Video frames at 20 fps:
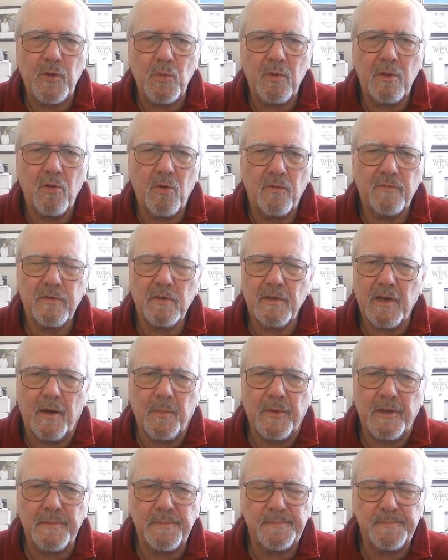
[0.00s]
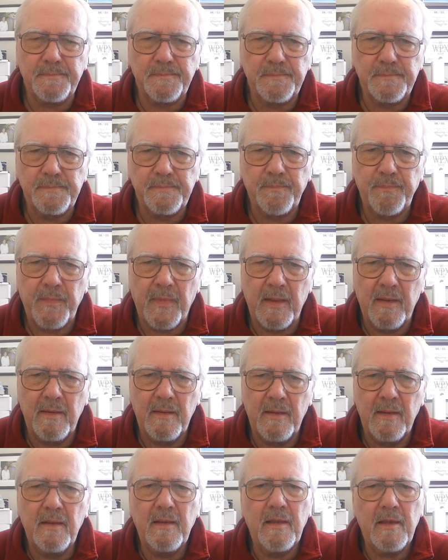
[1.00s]
You will overcome it.
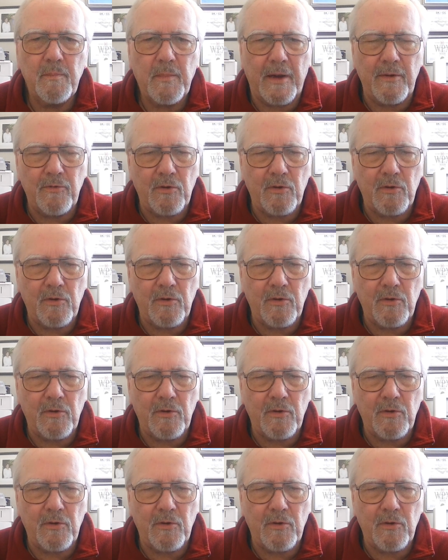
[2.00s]
It